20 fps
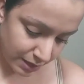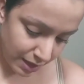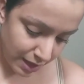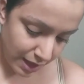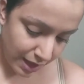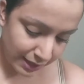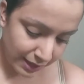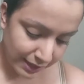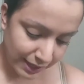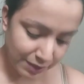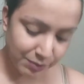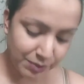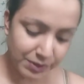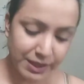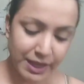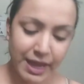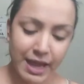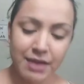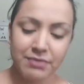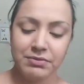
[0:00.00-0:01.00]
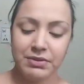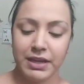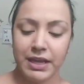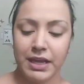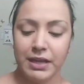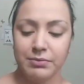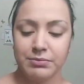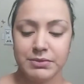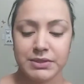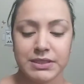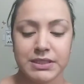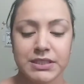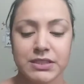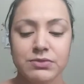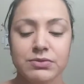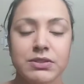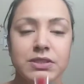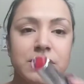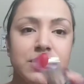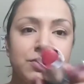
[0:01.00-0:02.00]
I like when they have names. This
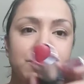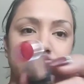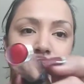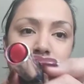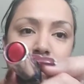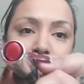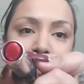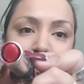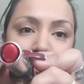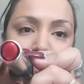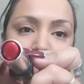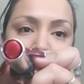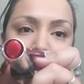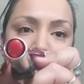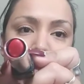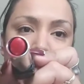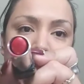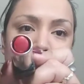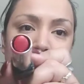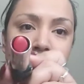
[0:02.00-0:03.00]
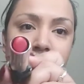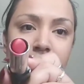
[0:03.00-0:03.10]
one's a dark red,